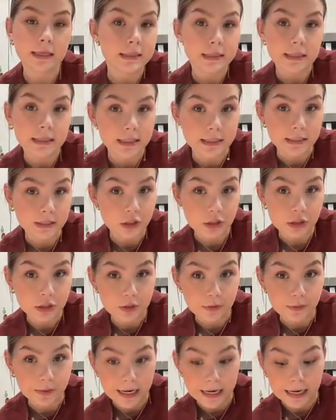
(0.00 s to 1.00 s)
this is just
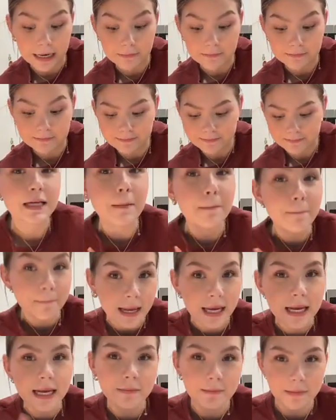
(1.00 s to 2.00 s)
who I am. It's
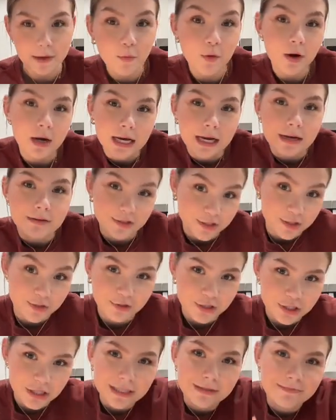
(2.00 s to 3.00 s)
making me want to have
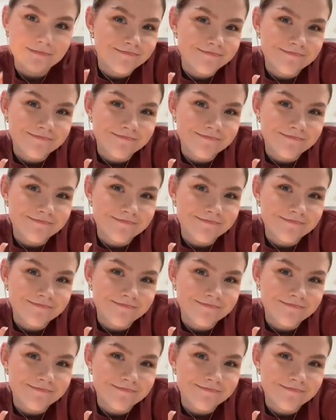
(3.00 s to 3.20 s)
sushi.